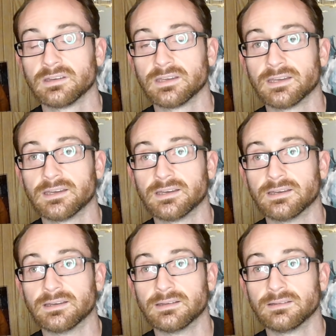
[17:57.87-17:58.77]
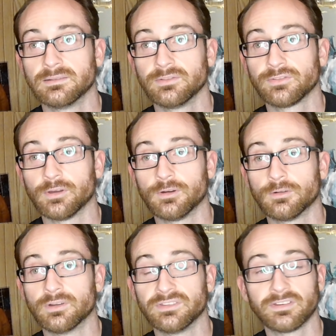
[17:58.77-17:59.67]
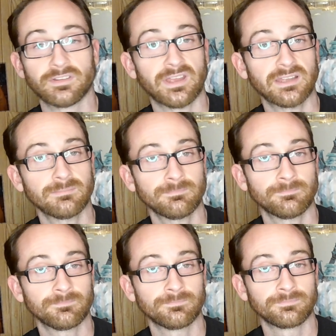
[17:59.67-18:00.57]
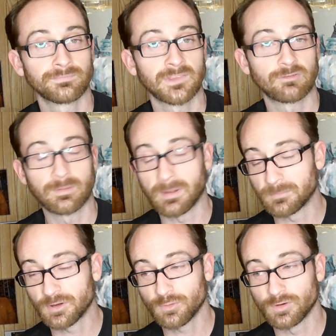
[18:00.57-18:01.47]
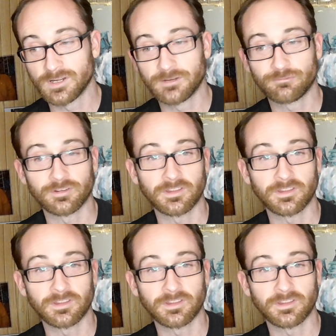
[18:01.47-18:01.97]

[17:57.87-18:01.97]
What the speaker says: So, until then, remember, we're in it for the